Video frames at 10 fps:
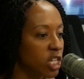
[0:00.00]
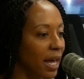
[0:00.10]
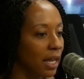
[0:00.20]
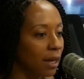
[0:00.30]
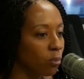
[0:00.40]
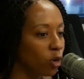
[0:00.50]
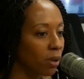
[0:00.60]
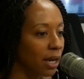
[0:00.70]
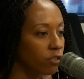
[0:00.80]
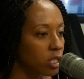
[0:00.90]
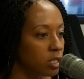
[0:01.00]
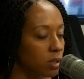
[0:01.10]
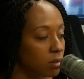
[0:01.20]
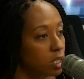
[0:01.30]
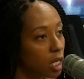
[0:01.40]
had like more black friends
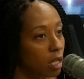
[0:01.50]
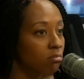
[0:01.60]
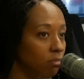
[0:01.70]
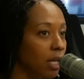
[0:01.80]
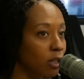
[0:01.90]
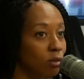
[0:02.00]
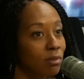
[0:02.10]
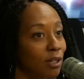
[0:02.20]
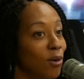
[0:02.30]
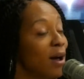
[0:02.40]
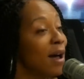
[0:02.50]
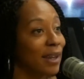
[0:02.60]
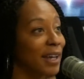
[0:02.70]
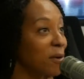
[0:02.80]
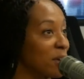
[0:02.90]
sometimes? Yeah, I do.
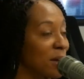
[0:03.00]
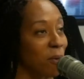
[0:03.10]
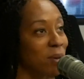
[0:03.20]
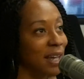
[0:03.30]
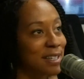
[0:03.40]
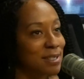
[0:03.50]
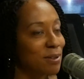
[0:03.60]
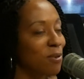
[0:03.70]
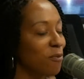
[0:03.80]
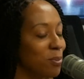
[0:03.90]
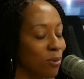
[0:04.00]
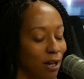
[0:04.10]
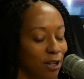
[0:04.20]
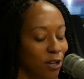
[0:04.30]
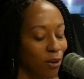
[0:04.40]
Like it'd be nice that people
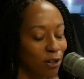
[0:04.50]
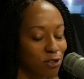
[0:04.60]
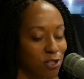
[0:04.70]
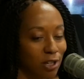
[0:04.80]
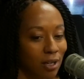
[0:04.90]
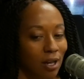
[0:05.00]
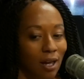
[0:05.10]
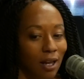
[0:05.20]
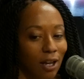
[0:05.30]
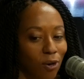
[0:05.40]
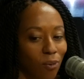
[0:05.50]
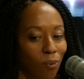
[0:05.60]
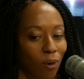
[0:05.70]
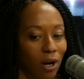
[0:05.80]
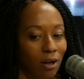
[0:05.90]
understood
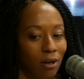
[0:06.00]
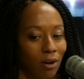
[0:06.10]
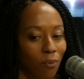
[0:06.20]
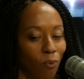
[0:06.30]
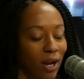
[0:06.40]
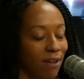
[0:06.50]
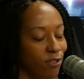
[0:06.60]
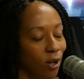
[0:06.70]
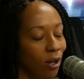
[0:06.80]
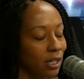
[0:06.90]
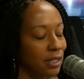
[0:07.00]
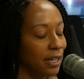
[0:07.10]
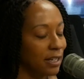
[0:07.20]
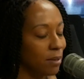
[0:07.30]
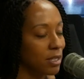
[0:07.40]
what I feel on a
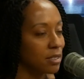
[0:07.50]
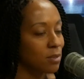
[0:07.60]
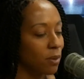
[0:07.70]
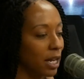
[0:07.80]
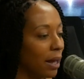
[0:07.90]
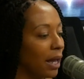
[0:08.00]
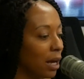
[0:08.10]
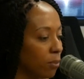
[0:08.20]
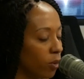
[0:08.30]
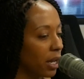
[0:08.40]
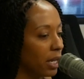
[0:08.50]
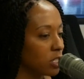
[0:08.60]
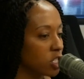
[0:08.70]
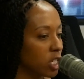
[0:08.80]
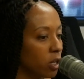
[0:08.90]
day-to-day basis. But I am okay to
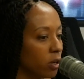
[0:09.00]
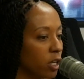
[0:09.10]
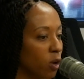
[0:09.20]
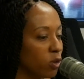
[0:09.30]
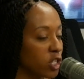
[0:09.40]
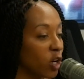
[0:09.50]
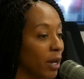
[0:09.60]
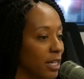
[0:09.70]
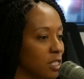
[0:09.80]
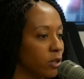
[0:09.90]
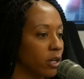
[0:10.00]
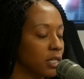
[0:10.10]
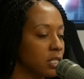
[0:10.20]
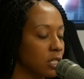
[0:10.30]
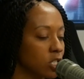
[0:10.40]
share my
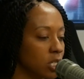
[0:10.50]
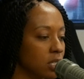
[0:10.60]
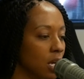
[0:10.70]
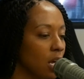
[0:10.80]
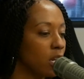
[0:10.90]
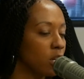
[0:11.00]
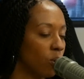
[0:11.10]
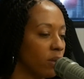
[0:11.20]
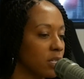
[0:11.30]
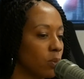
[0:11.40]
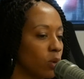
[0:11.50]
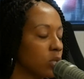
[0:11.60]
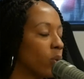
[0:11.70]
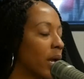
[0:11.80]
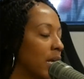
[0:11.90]
experience and just know that someone's
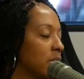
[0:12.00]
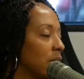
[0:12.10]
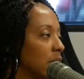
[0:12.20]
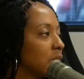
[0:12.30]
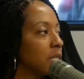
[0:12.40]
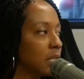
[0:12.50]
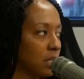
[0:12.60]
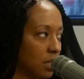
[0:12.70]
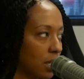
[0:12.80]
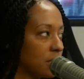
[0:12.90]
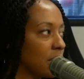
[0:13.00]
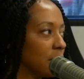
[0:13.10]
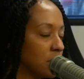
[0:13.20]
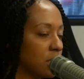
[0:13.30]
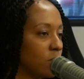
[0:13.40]
okay to listen
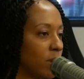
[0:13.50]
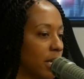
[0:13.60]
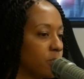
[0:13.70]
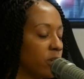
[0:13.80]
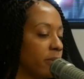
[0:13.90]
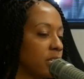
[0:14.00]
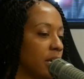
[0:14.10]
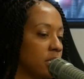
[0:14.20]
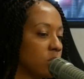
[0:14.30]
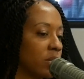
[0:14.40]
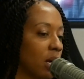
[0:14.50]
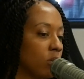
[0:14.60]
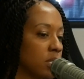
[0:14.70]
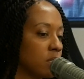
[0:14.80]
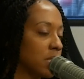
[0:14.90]
to my experience without
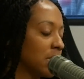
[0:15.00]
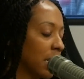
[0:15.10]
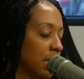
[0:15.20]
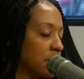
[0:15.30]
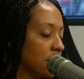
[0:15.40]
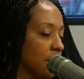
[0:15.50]
dismissing it